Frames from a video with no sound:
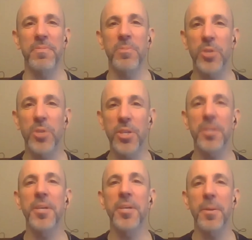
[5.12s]

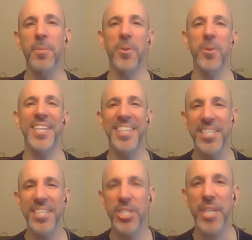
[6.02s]
Good morning,
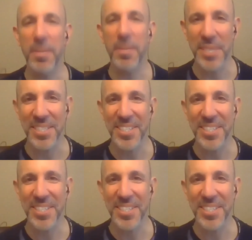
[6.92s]
champions.